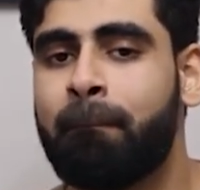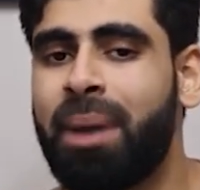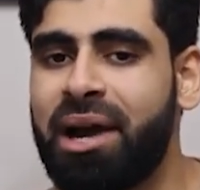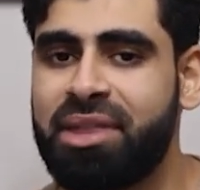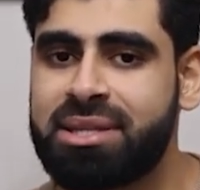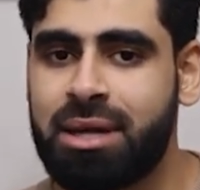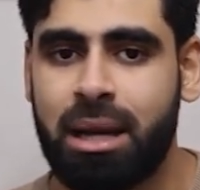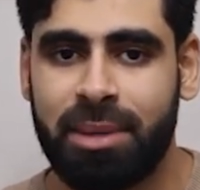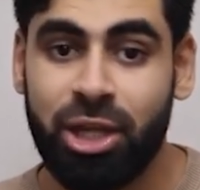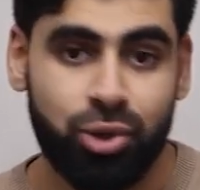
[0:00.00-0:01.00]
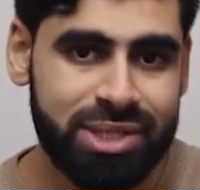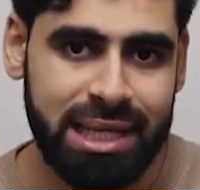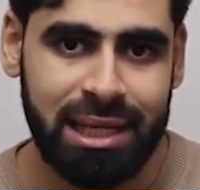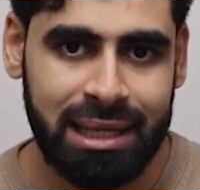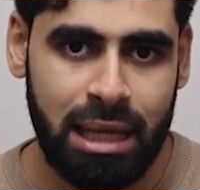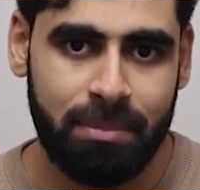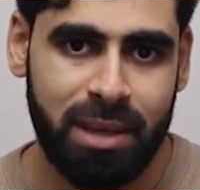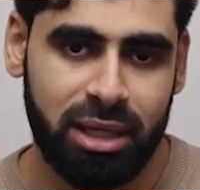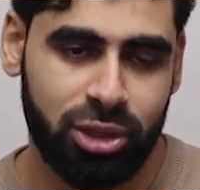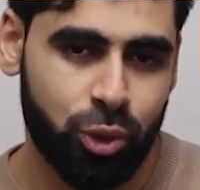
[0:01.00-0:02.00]
By the time in your scaling
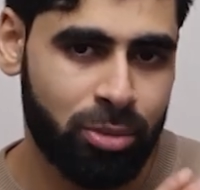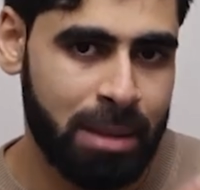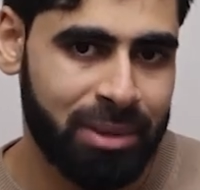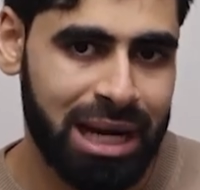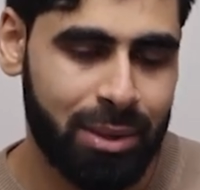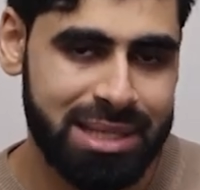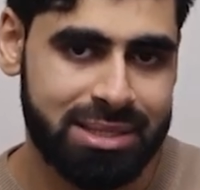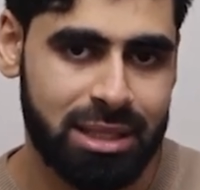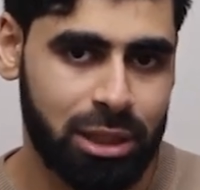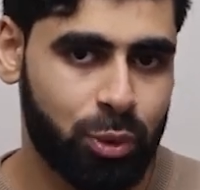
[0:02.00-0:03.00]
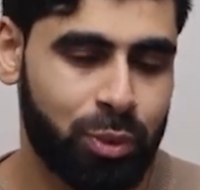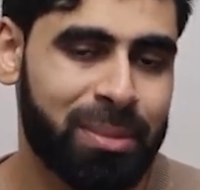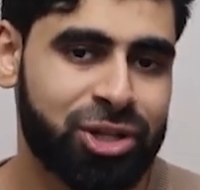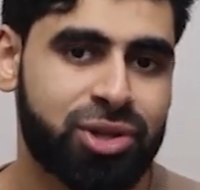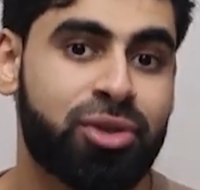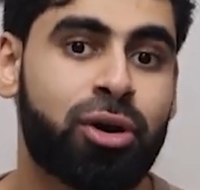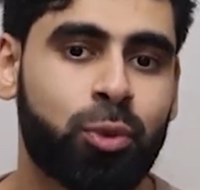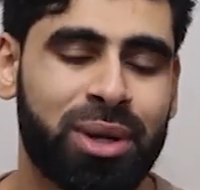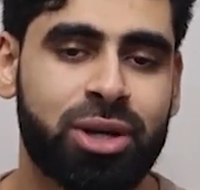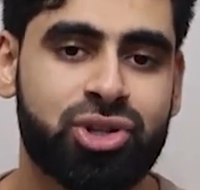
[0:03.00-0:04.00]
campaign, do you remember how I said, like when we mentioned that there are
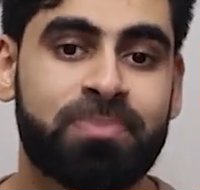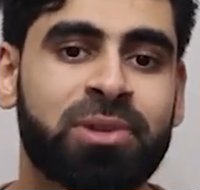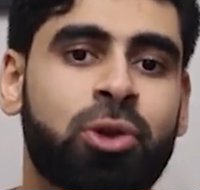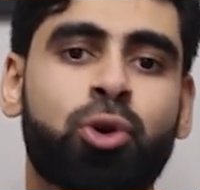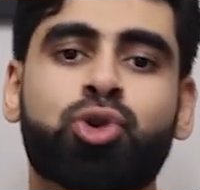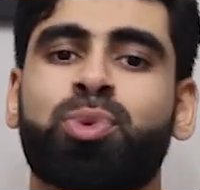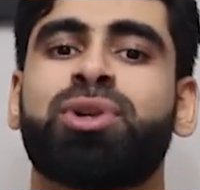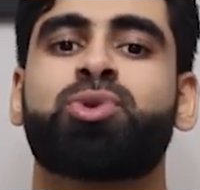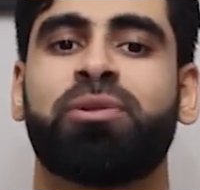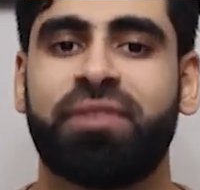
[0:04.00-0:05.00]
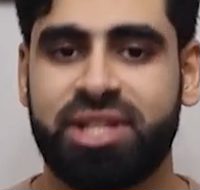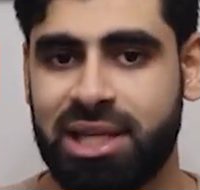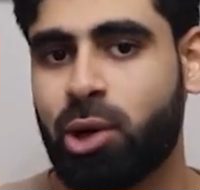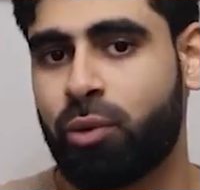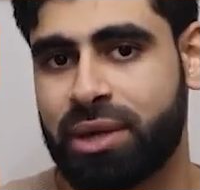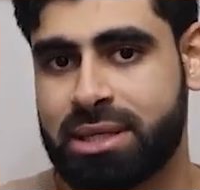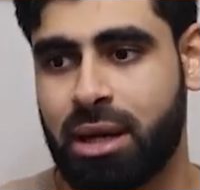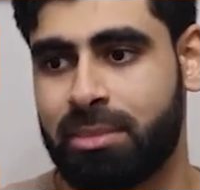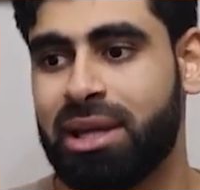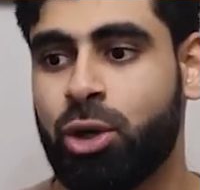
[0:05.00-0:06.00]
winners, those winners will fatigue over
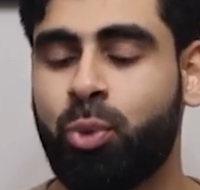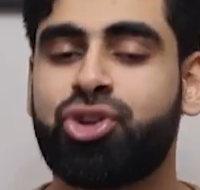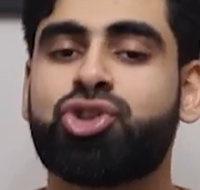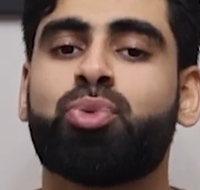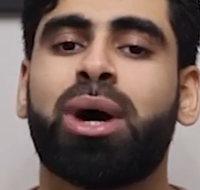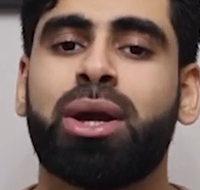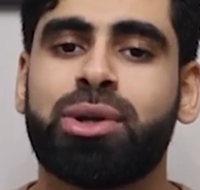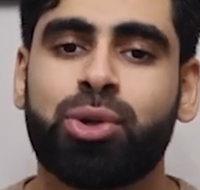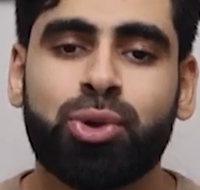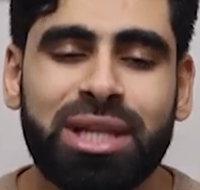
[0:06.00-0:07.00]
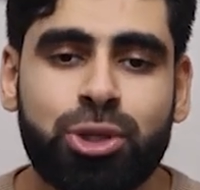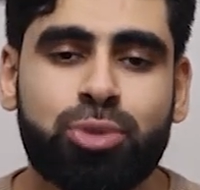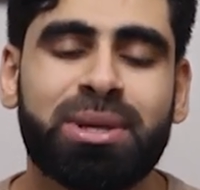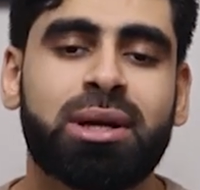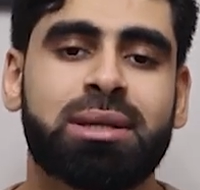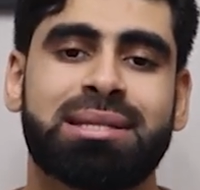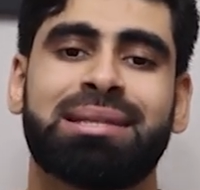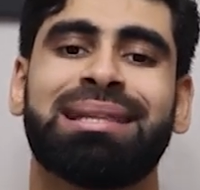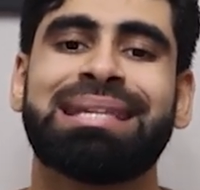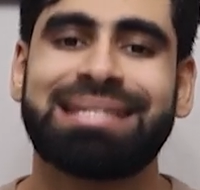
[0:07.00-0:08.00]
time, which is why you need to be
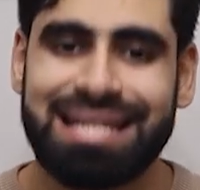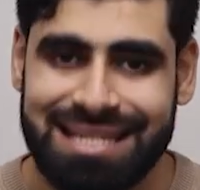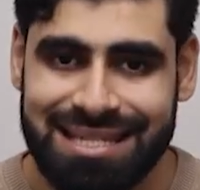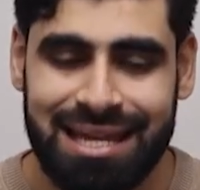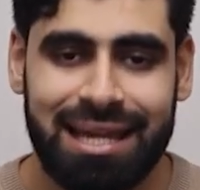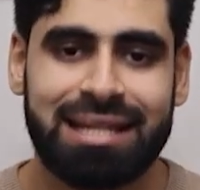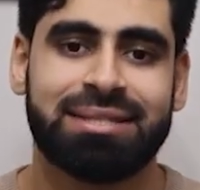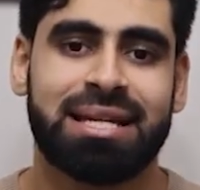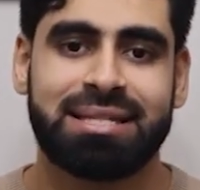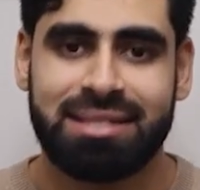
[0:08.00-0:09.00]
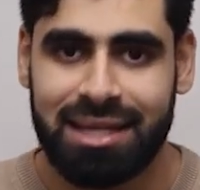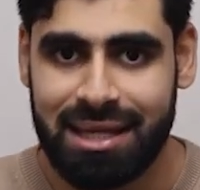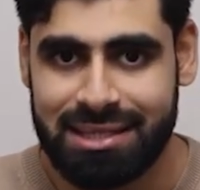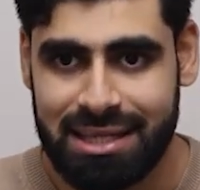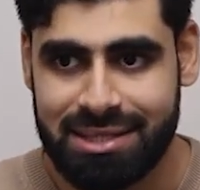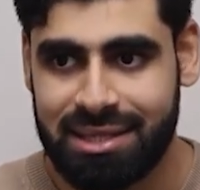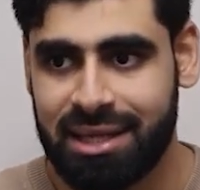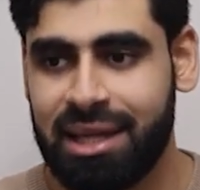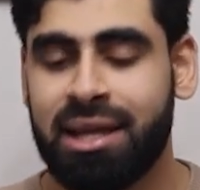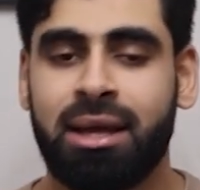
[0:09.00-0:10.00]
constantly testing and testing and
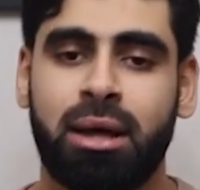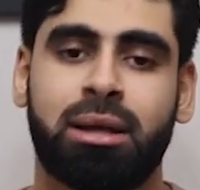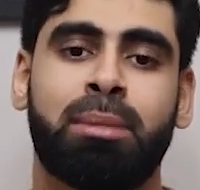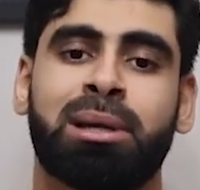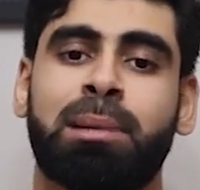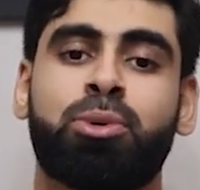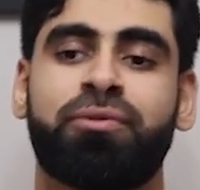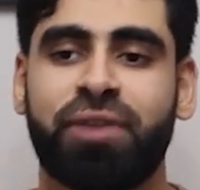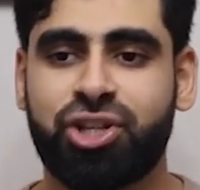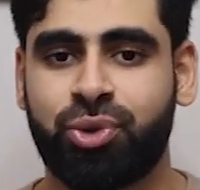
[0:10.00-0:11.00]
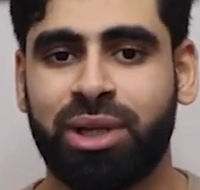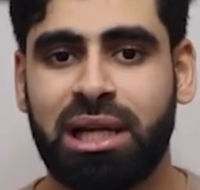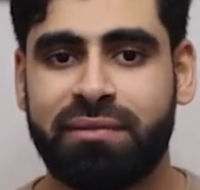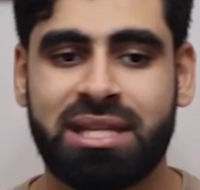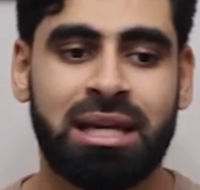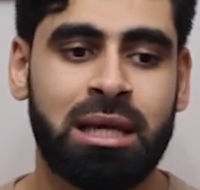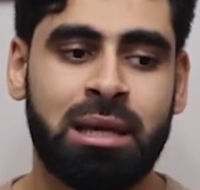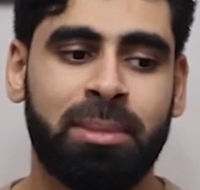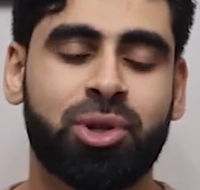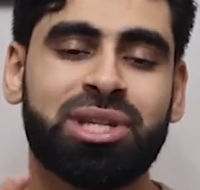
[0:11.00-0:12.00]
testing and coming up with fresh creatives,
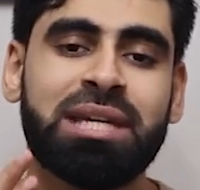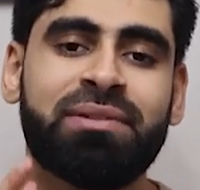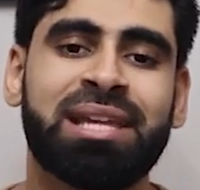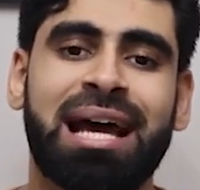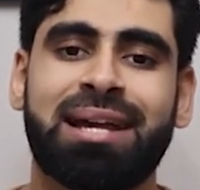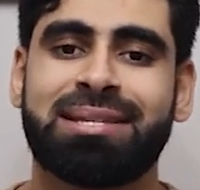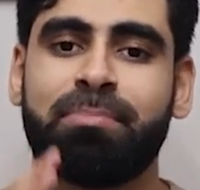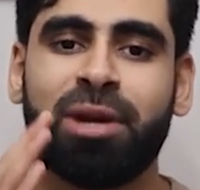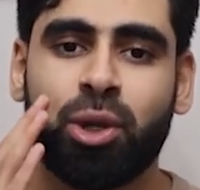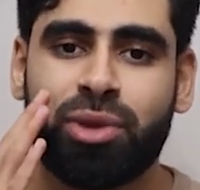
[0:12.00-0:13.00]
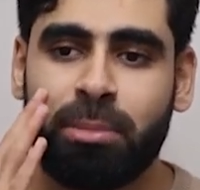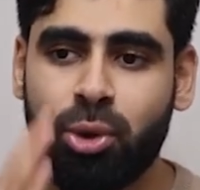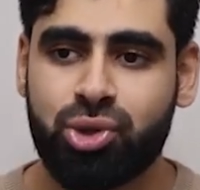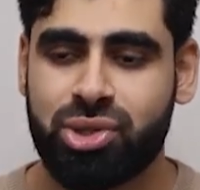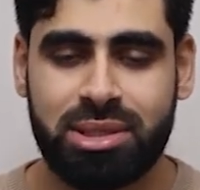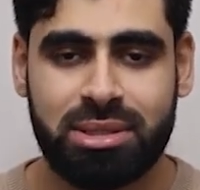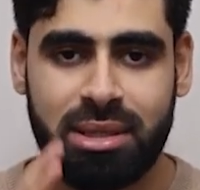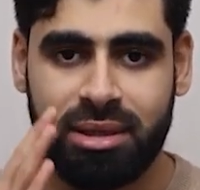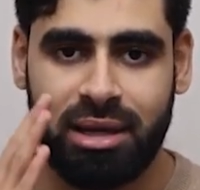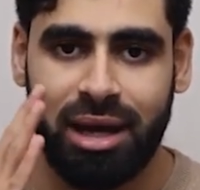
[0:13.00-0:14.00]
because even the ads that bring you
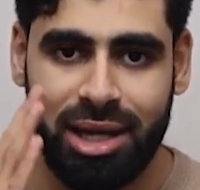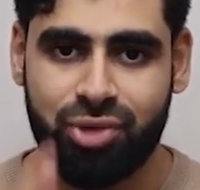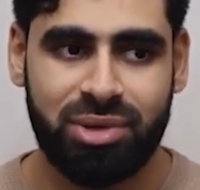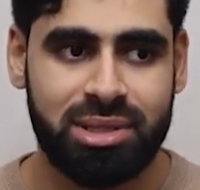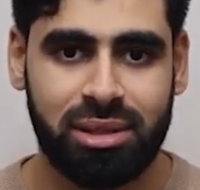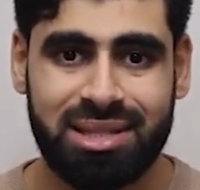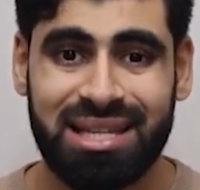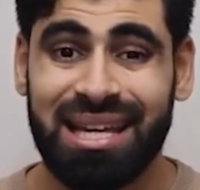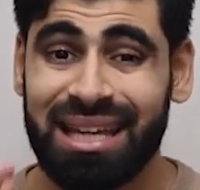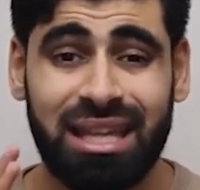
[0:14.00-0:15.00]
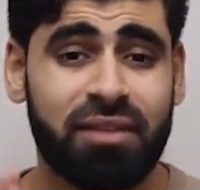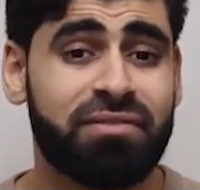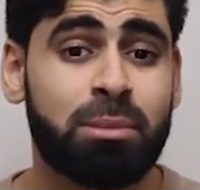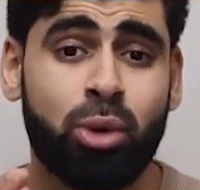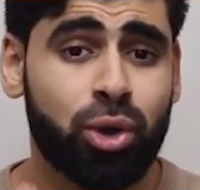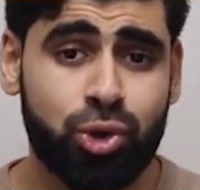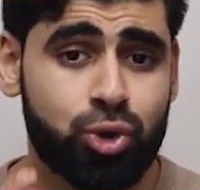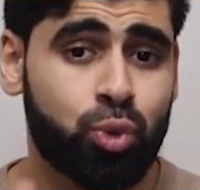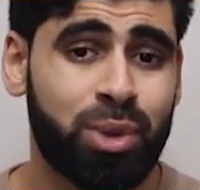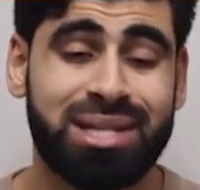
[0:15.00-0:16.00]
the highest results, give them 1 or
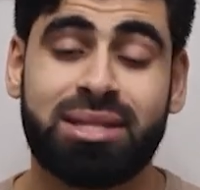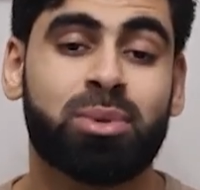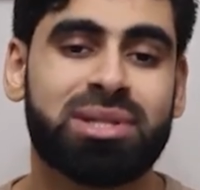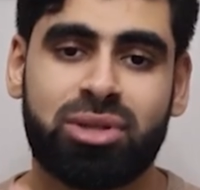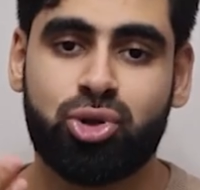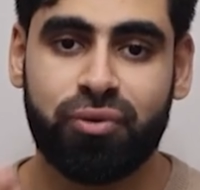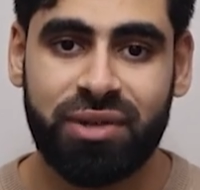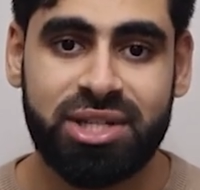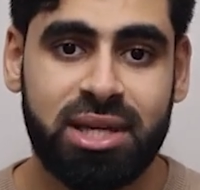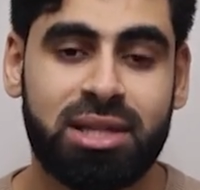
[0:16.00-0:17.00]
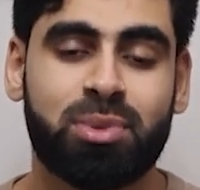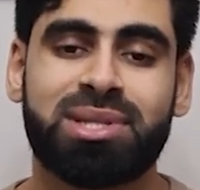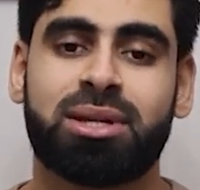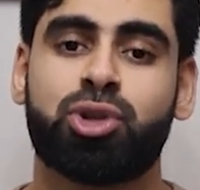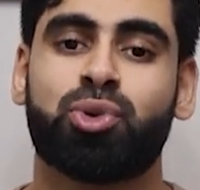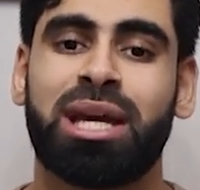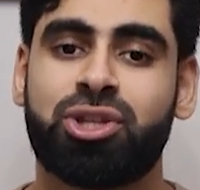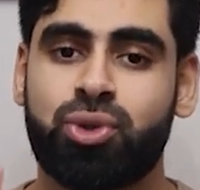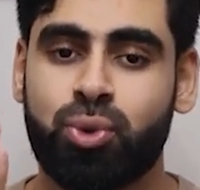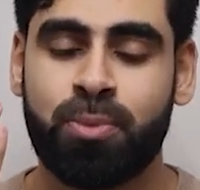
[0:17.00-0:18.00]
2 weeks and they will start to fatigue, they will start to
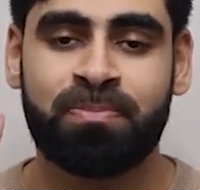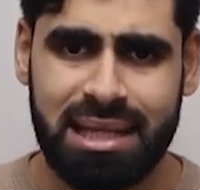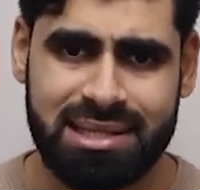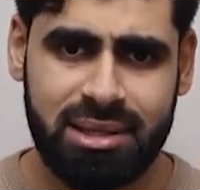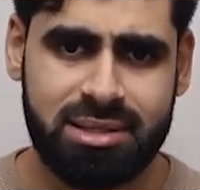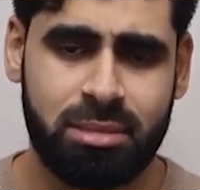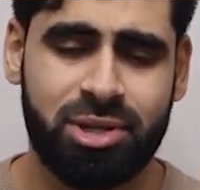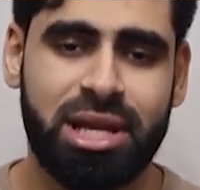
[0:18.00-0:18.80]
get you less customers.